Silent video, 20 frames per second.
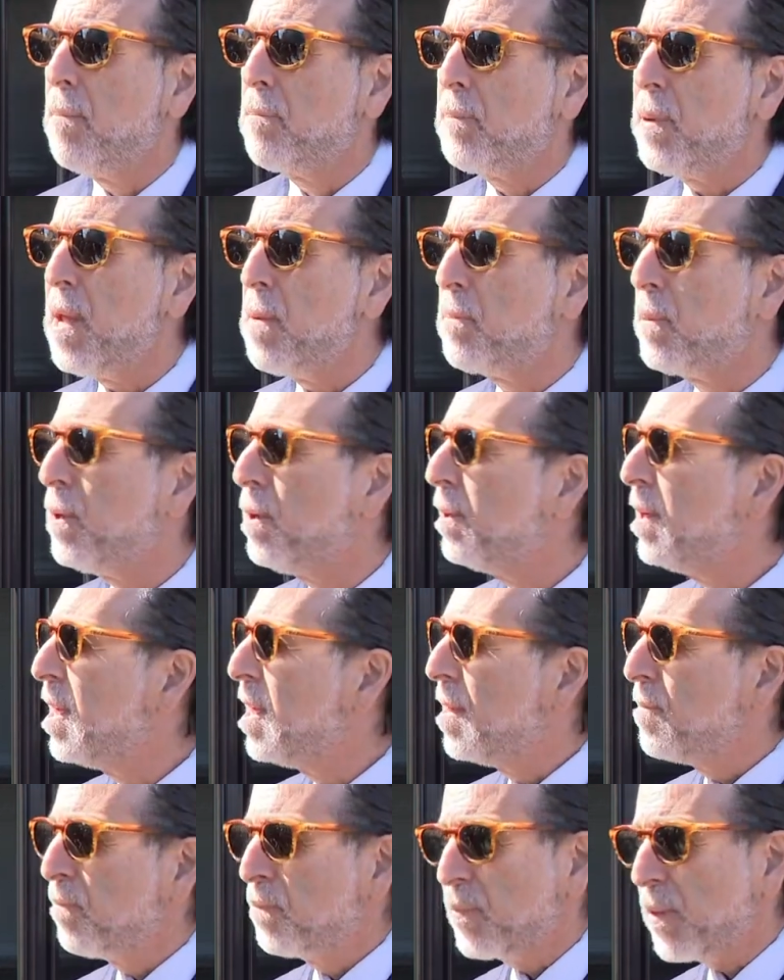people
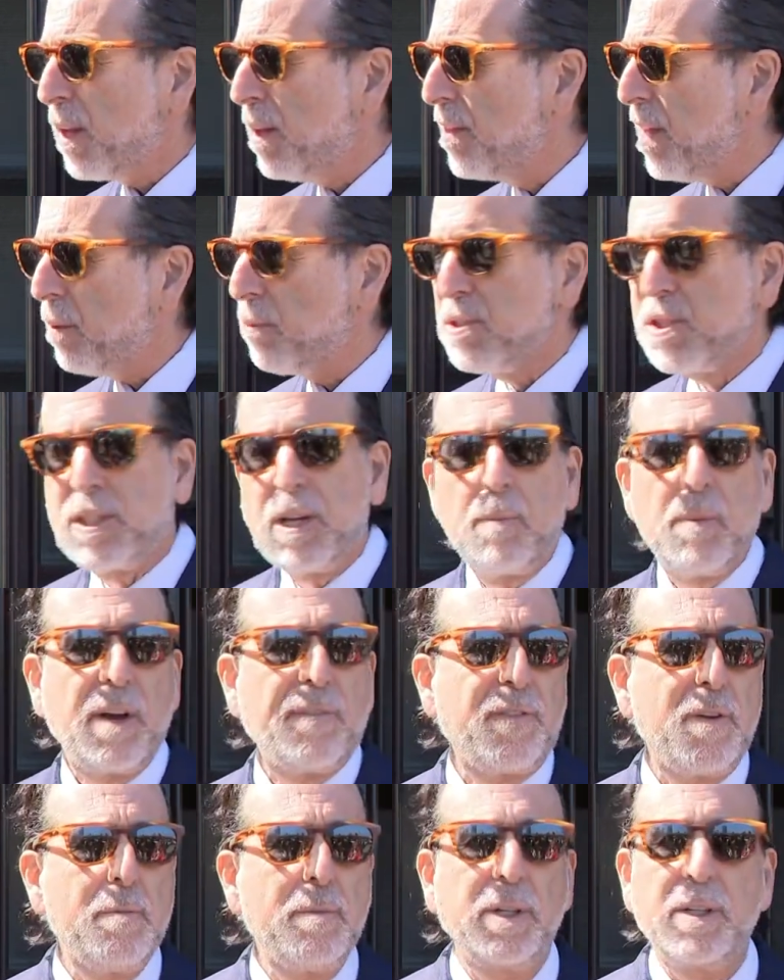that was somewhat
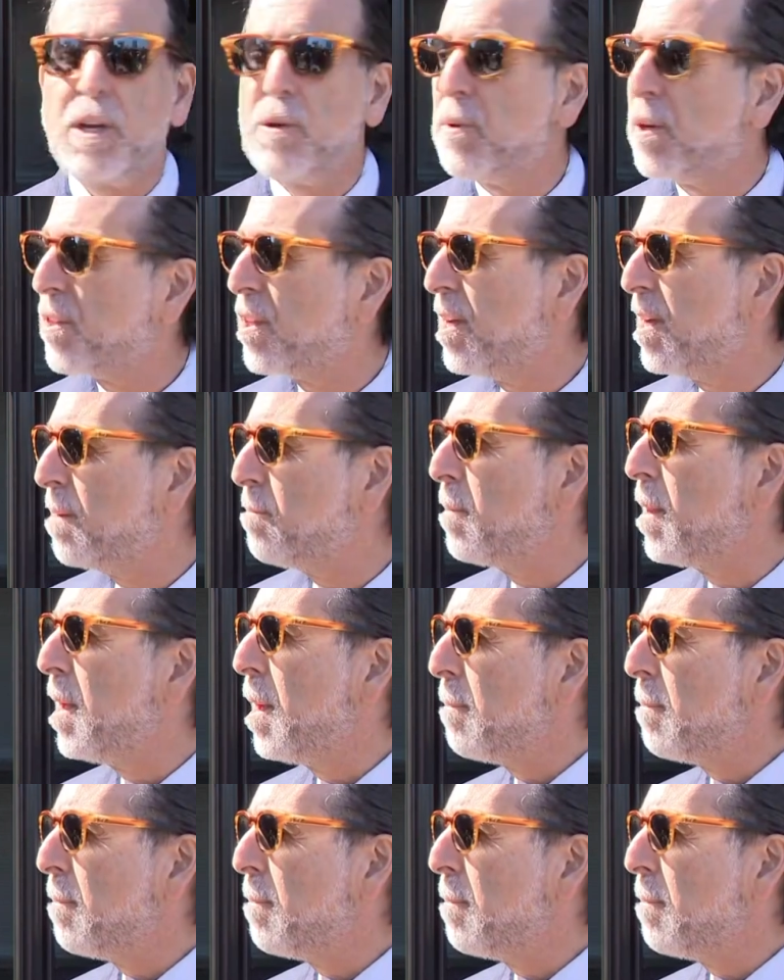familiar with him,